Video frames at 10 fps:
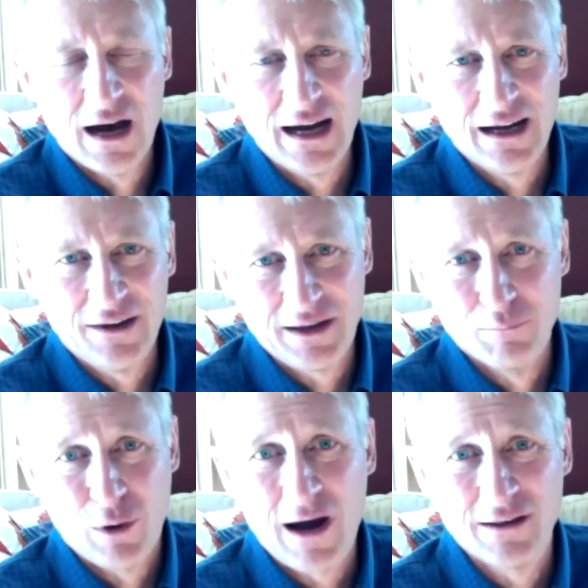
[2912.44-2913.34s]
I, I, think
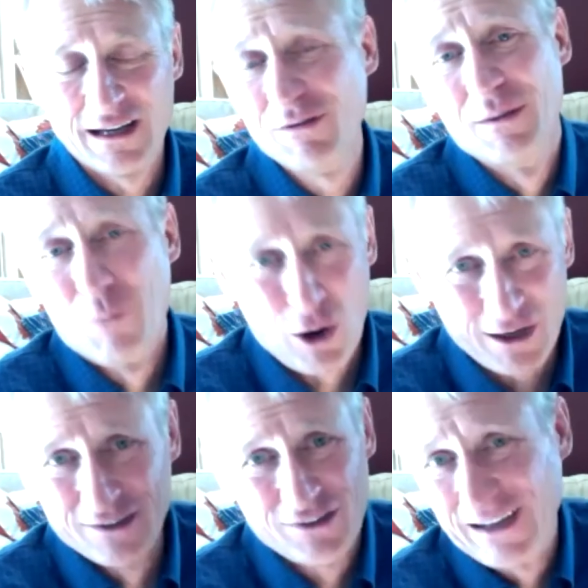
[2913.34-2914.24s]
broadly, even the
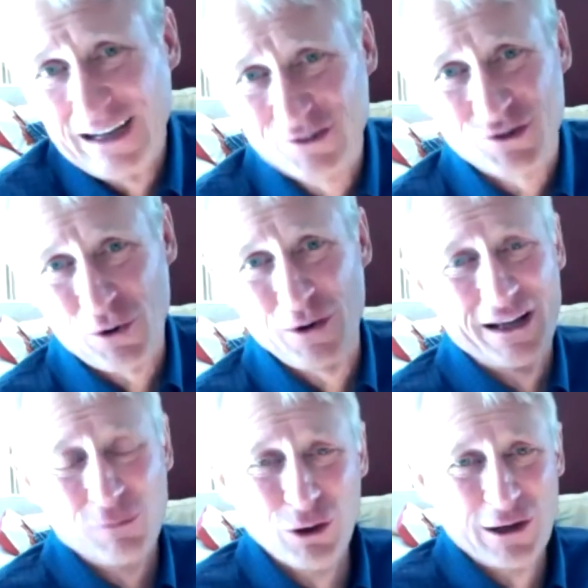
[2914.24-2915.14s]
markets uh, externally
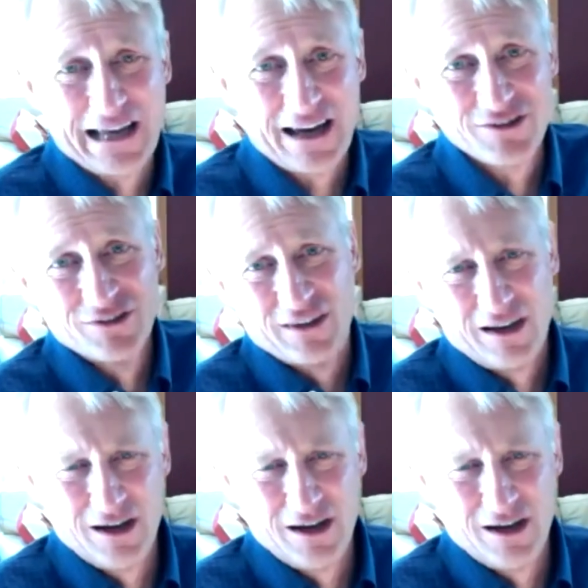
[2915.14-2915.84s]
will look at us and say,